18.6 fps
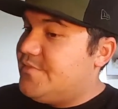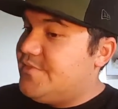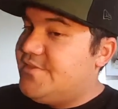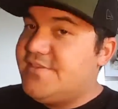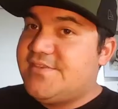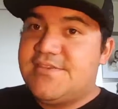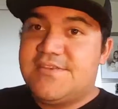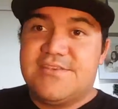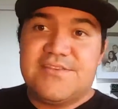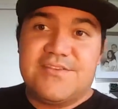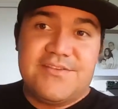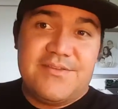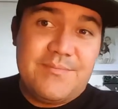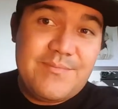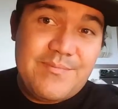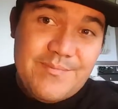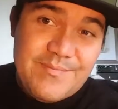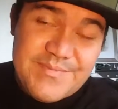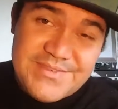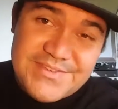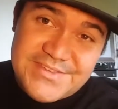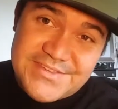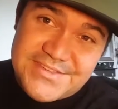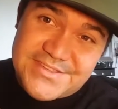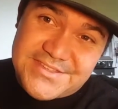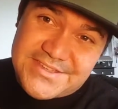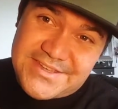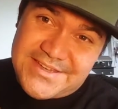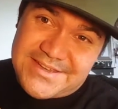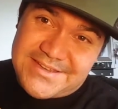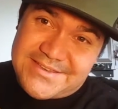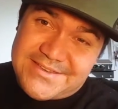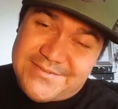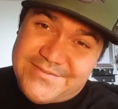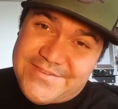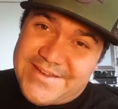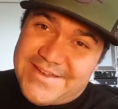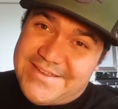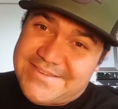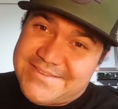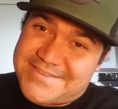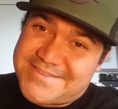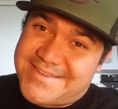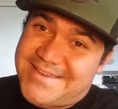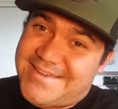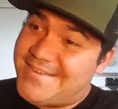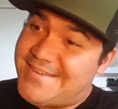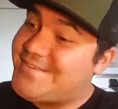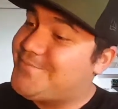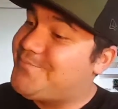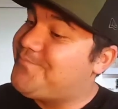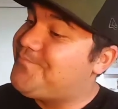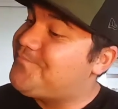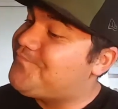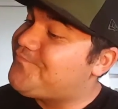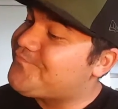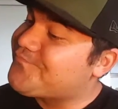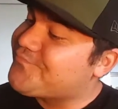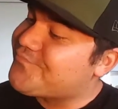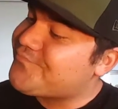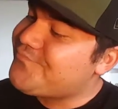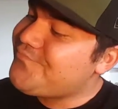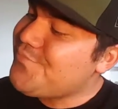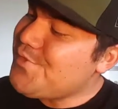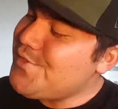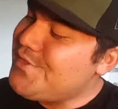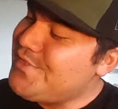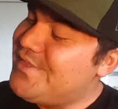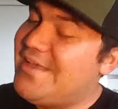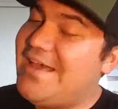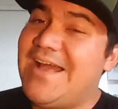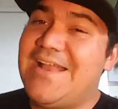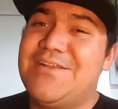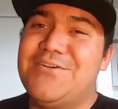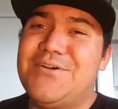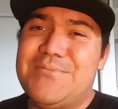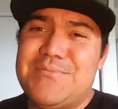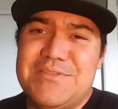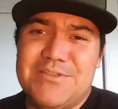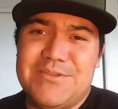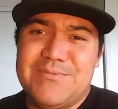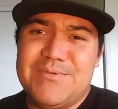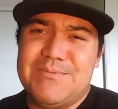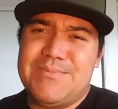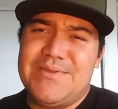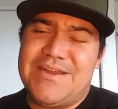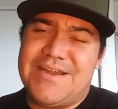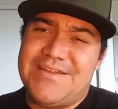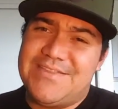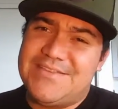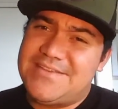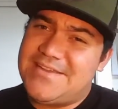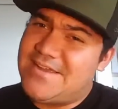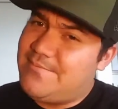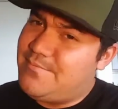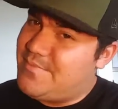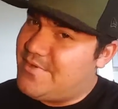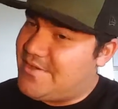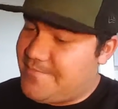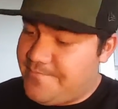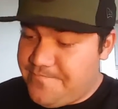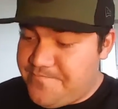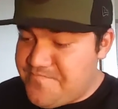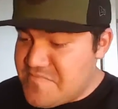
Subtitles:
This is a sick device, guys. I know I'm a little bit behind the time, but